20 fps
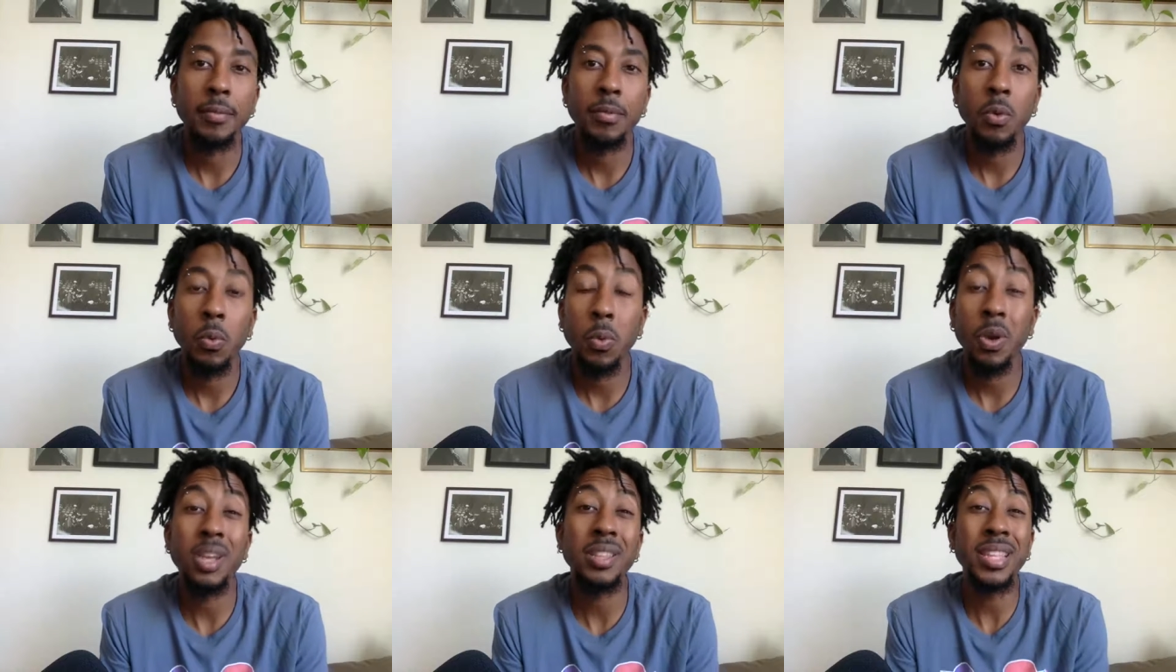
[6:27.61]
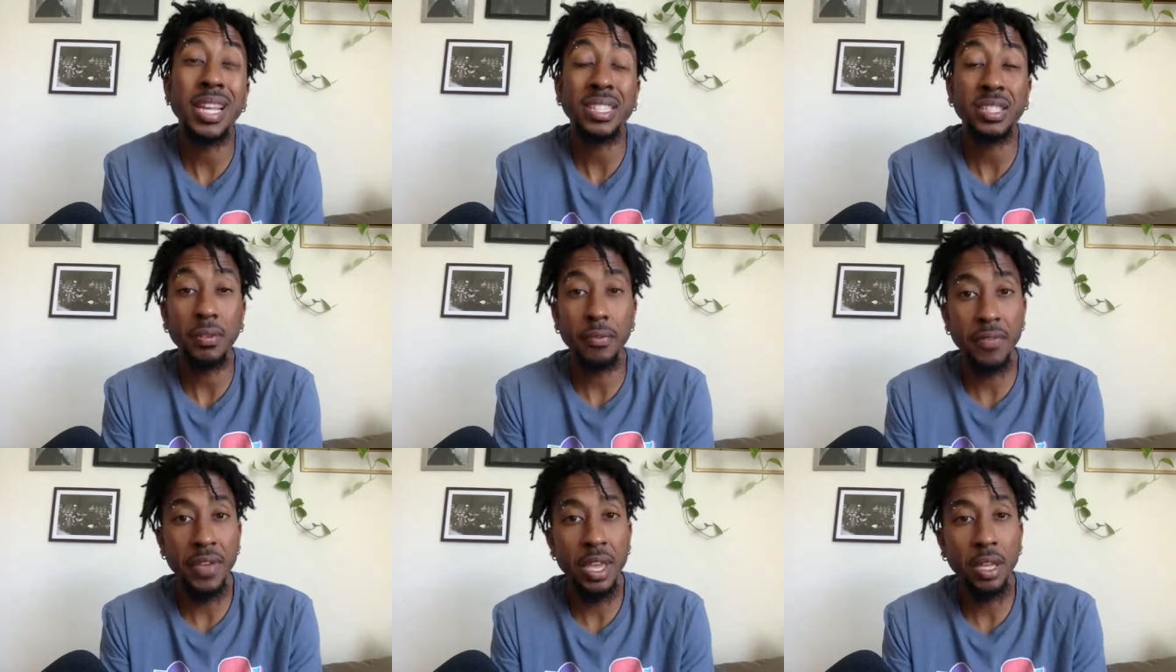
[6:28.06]
One that's
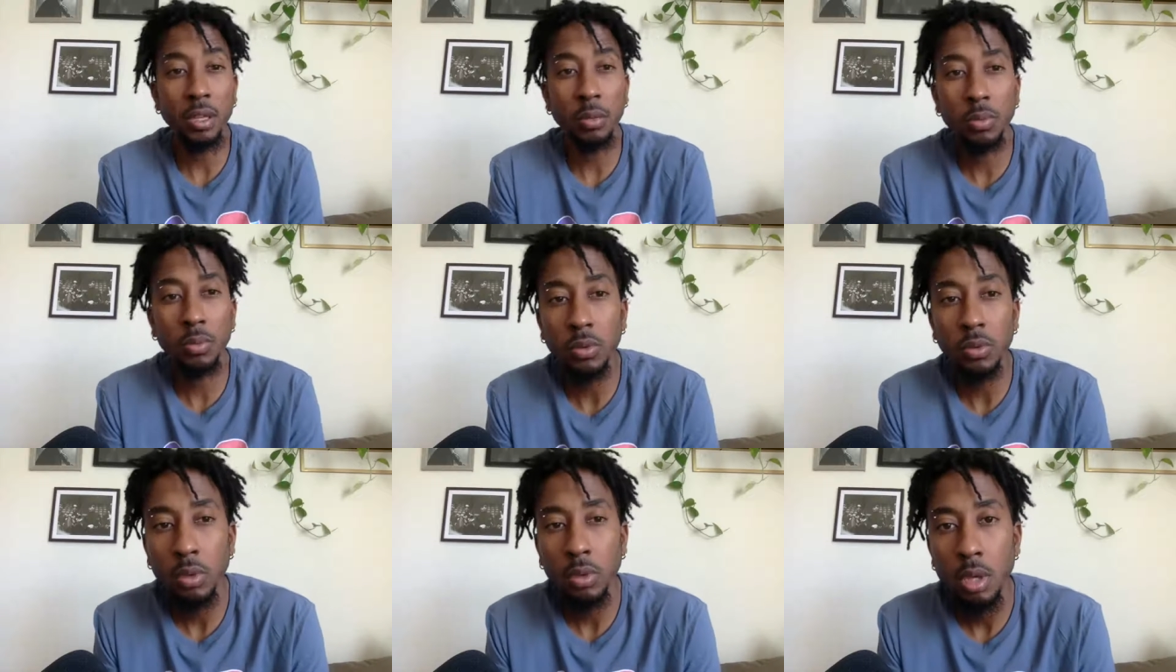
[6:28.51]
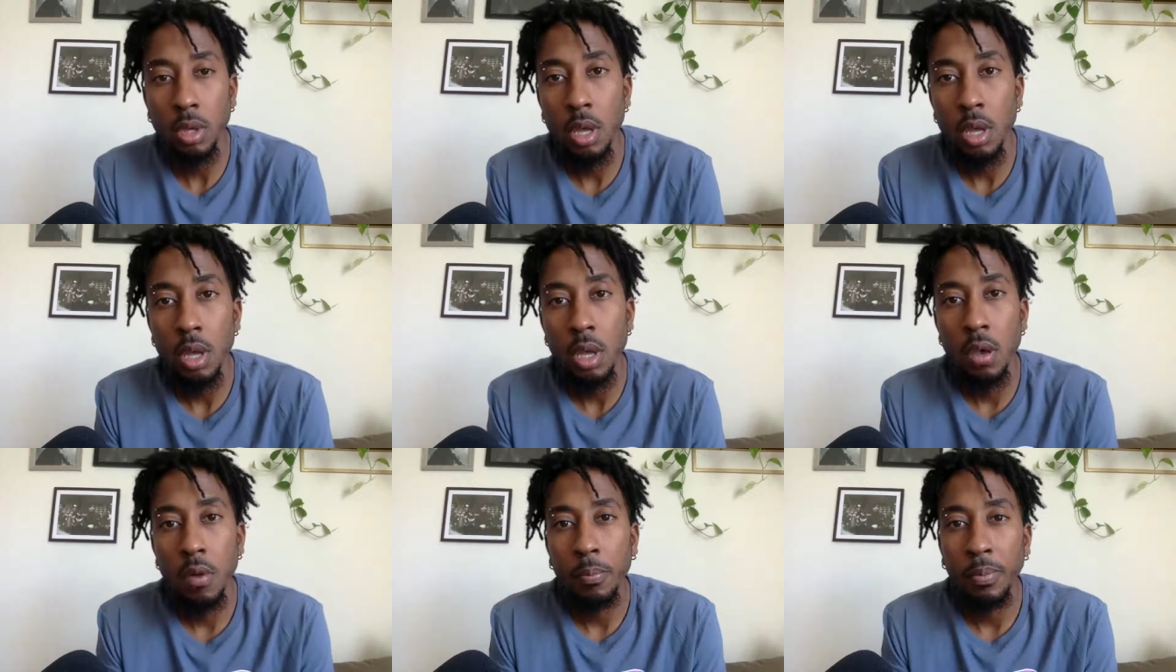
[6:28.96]
available,
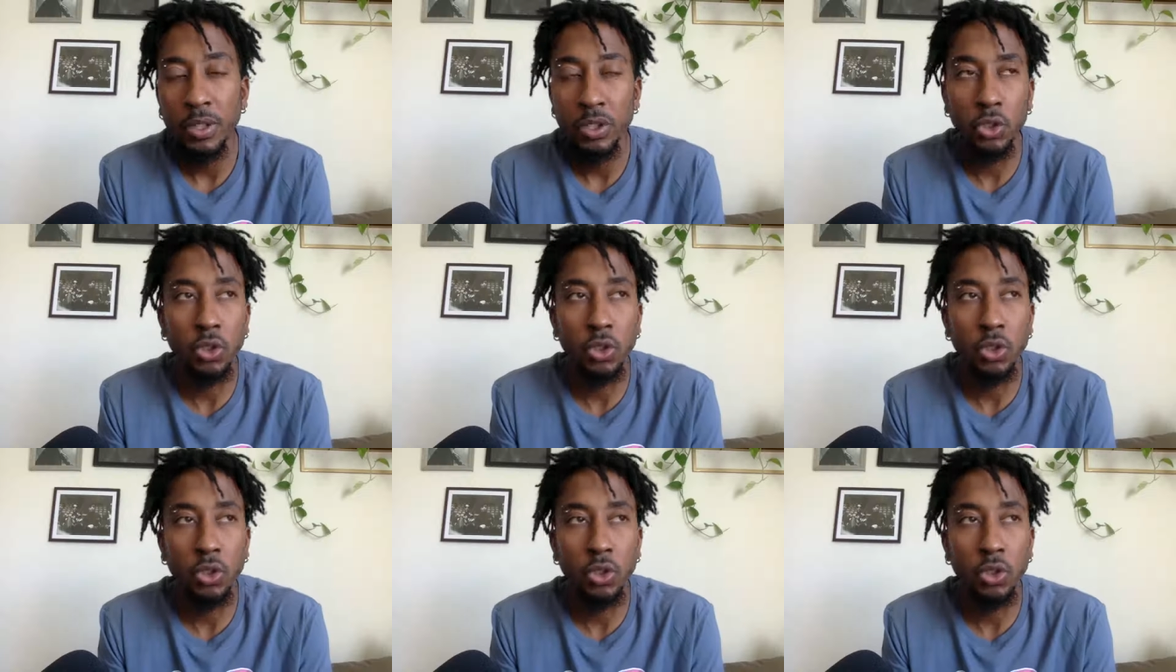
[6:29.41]
but